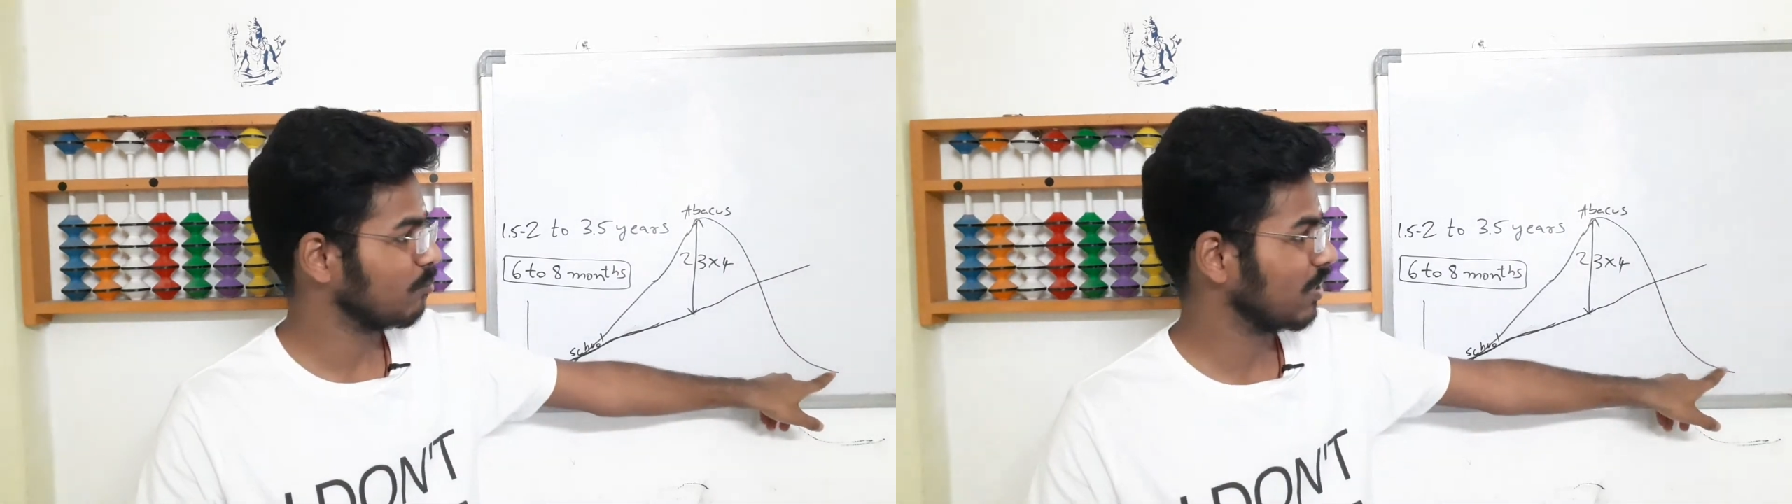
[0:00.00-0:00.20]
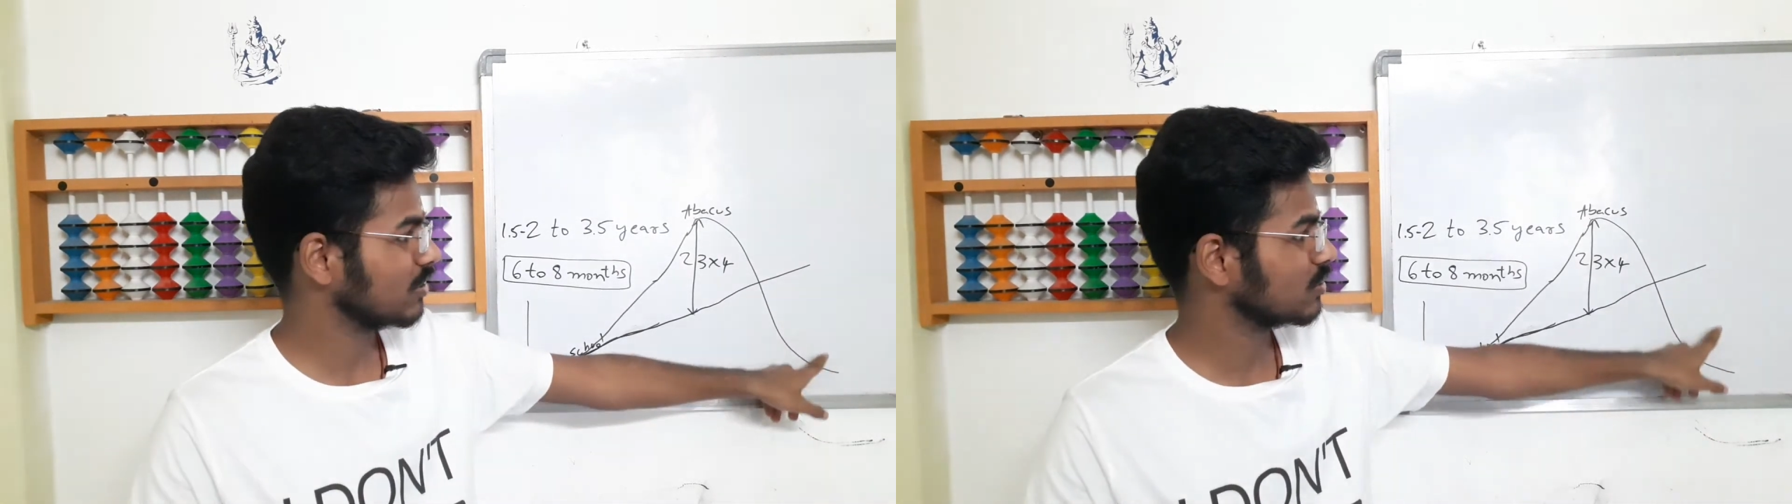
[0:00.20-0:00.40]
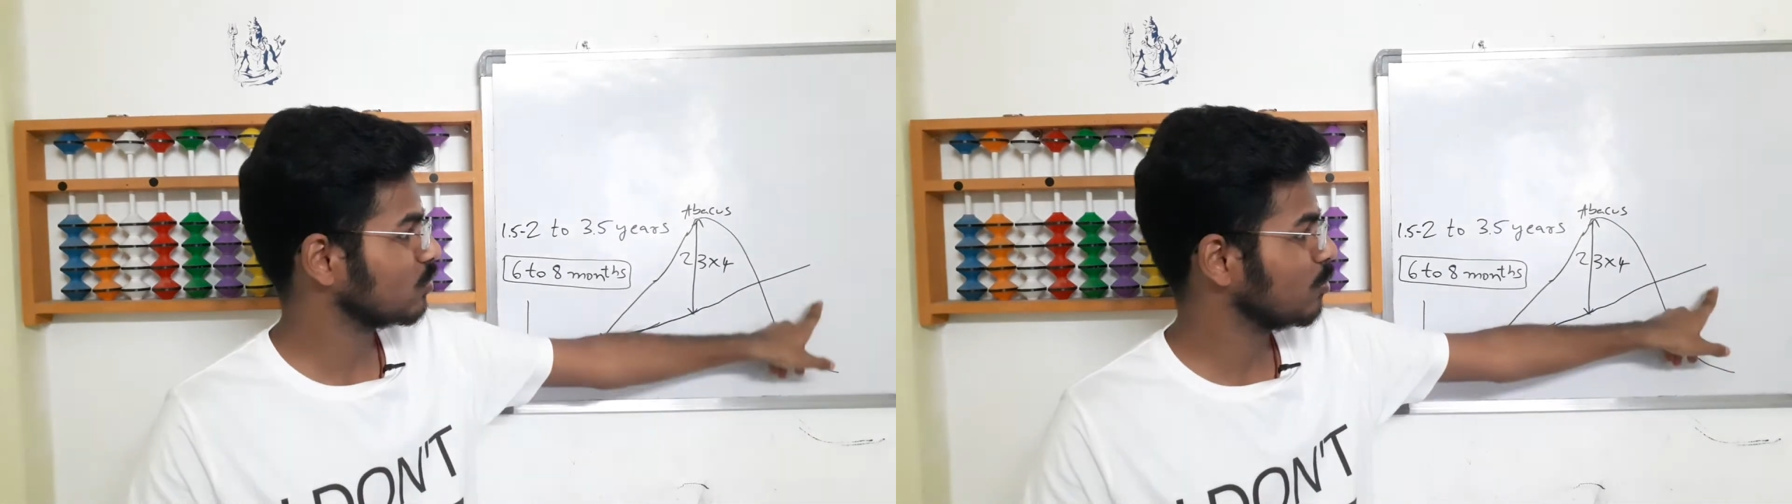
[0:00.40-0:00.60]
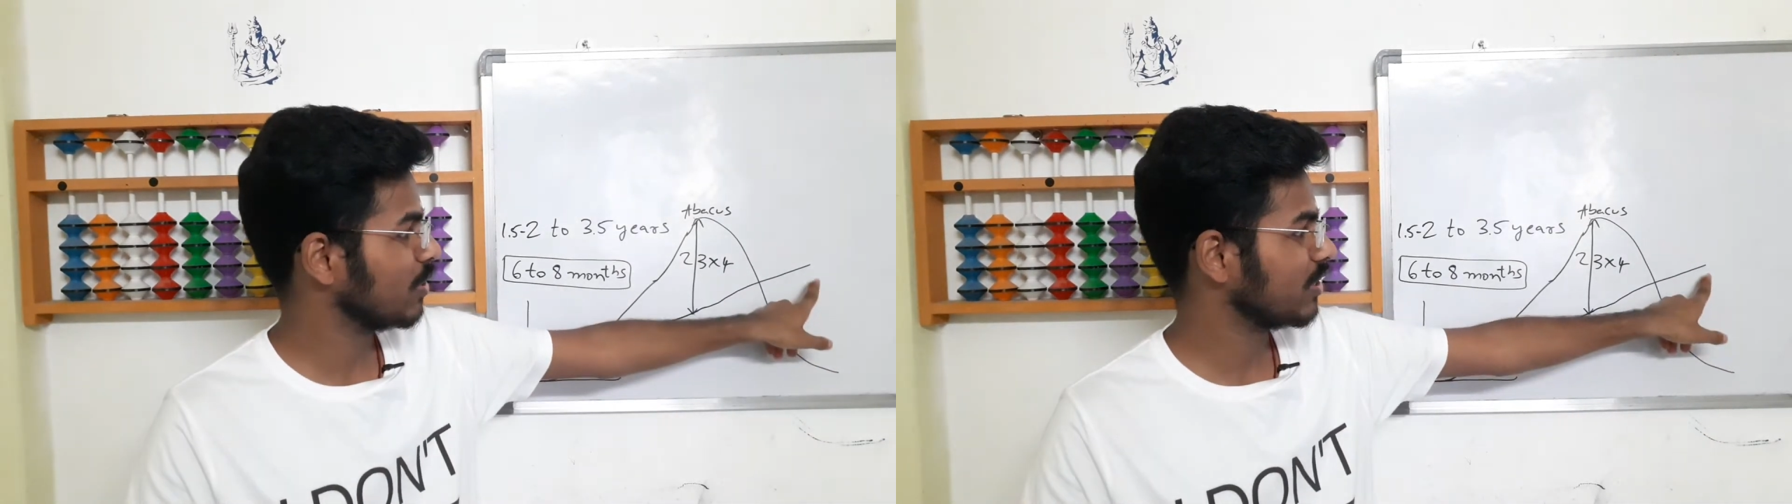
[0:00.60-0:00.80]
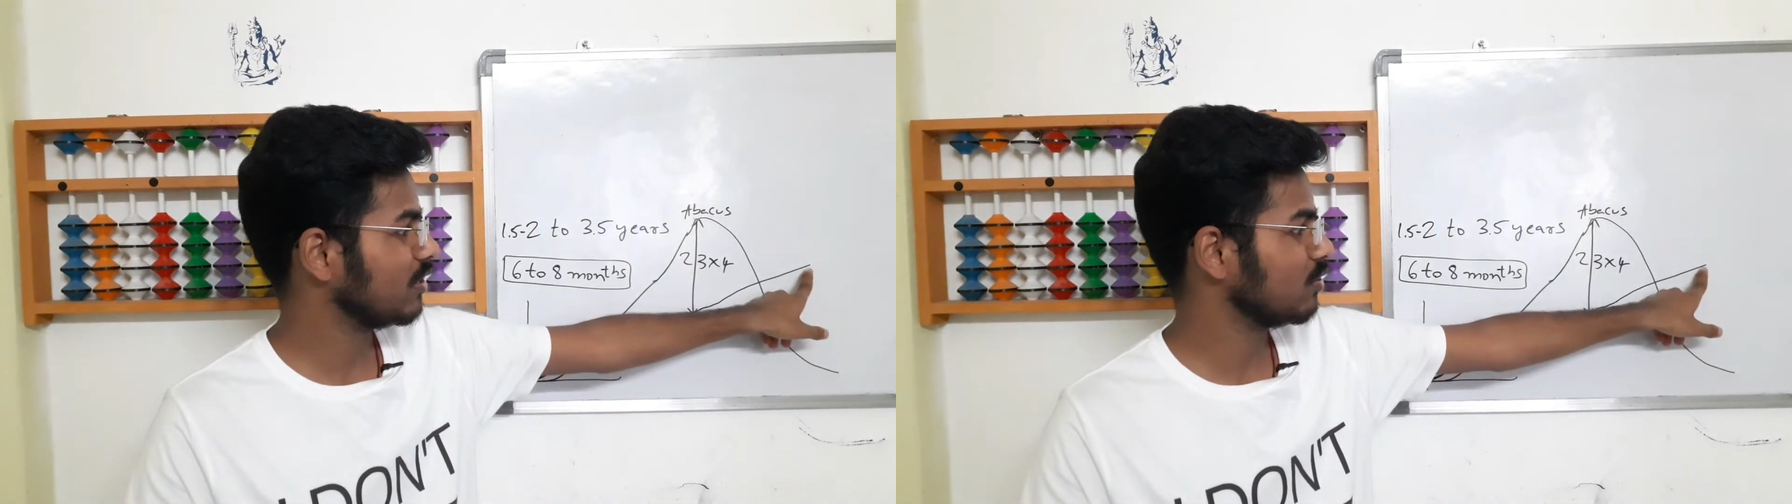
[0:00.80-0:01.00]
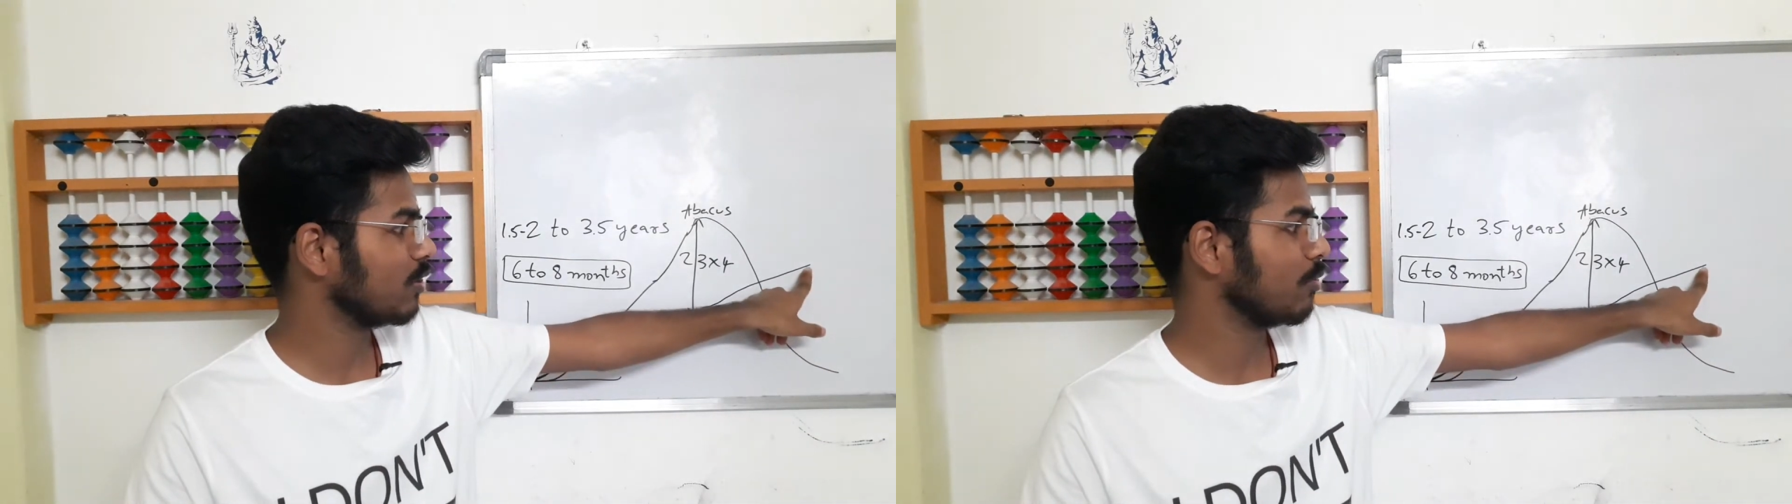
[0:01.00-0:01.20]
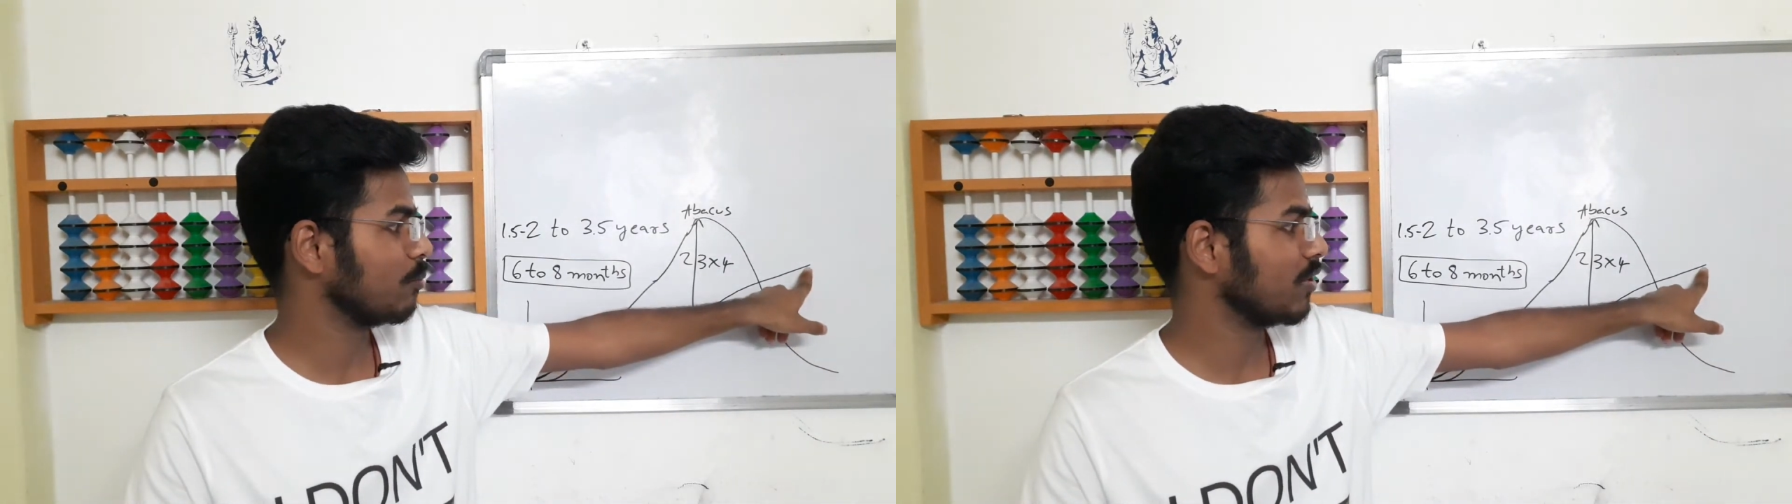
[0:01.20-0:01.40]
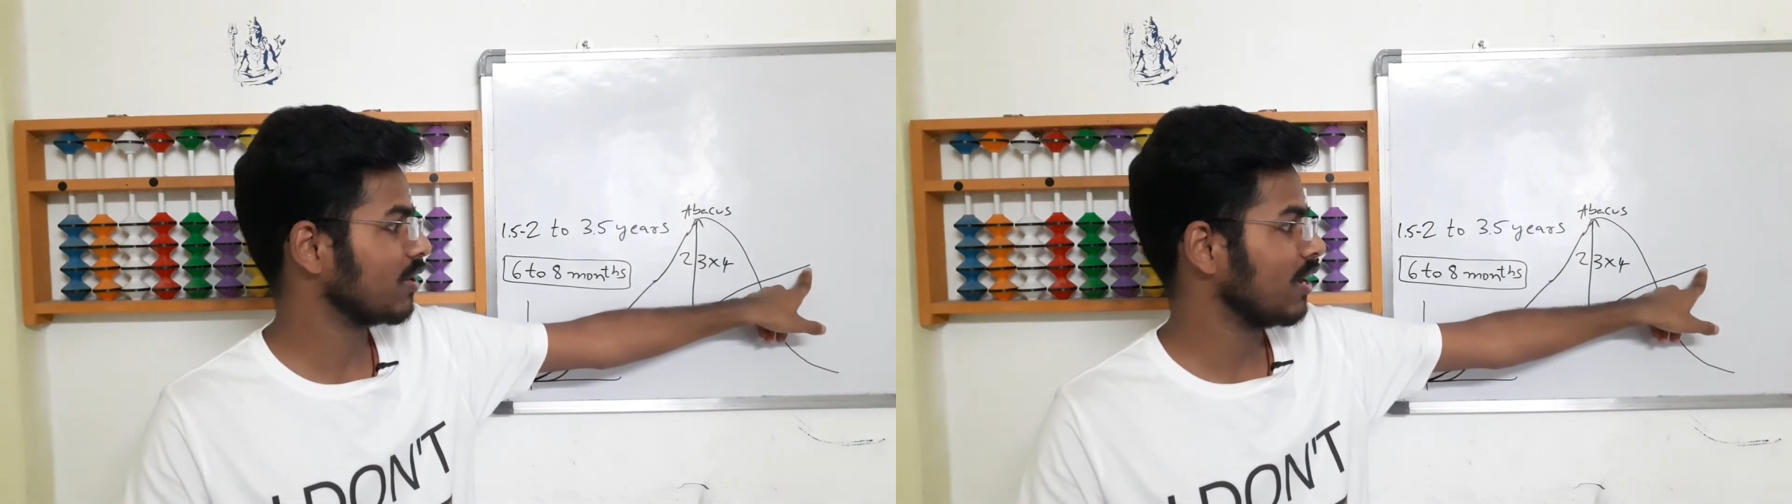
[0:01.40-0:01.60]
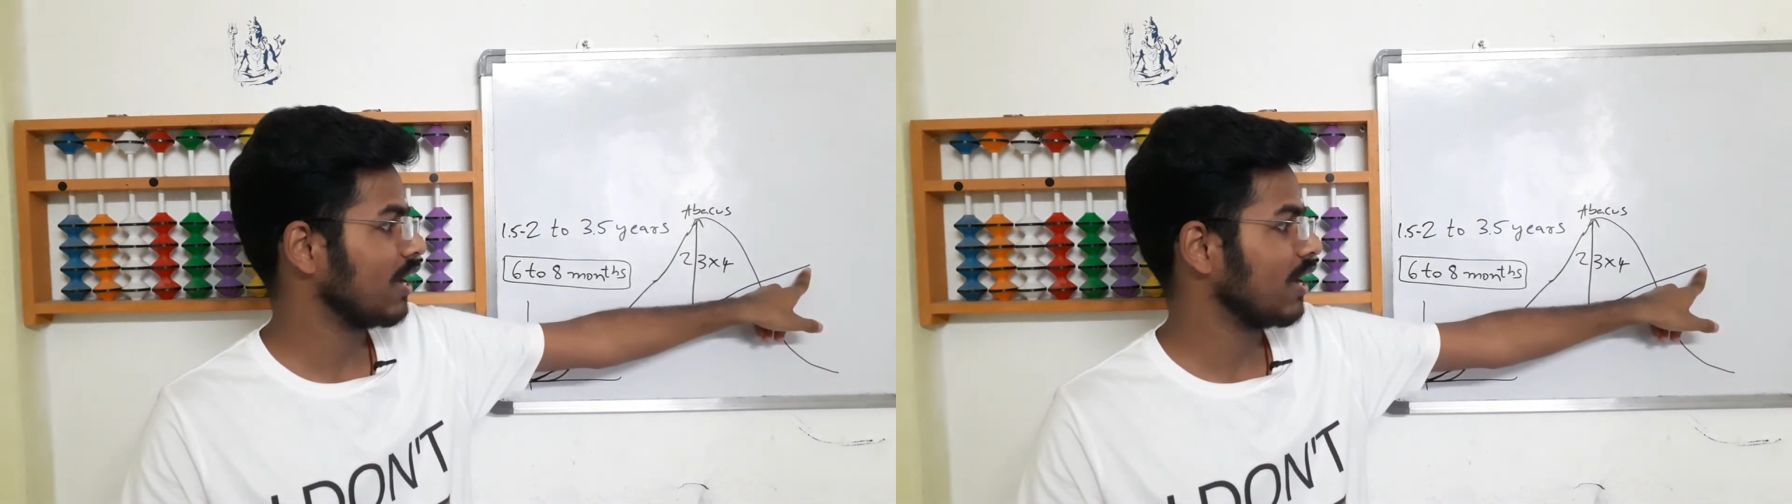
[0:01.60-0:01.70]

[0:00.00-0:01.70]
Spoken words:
but school method you remember